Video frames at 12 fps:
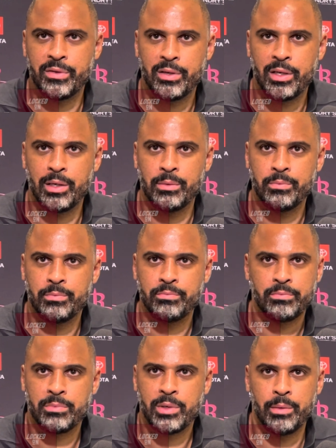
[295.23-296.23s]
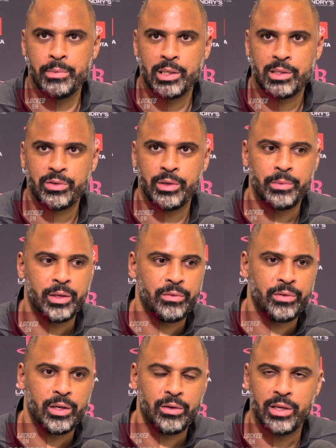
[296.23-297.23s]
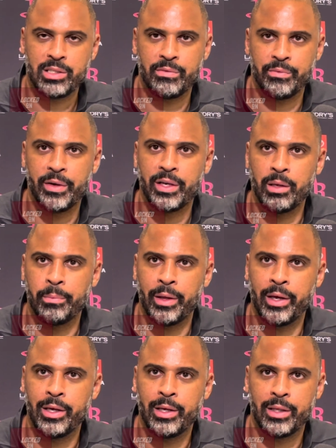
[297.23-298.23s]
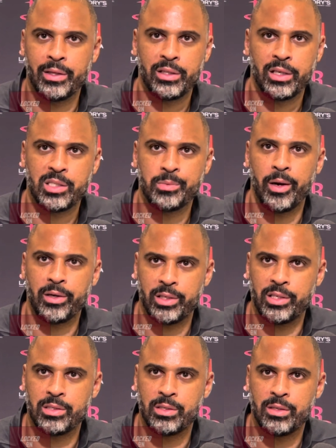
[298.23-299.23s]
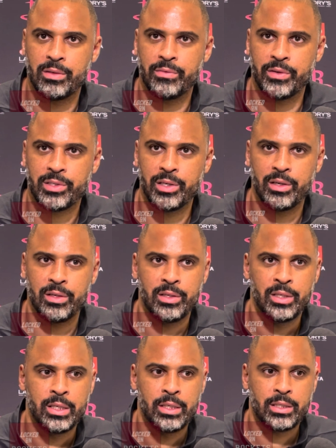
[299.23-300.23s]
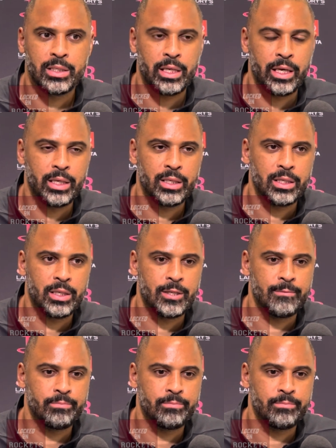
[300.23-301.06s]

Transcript: Um, come in extremely aggressive and ready to play. I think they sparked us for sure tonight. Um,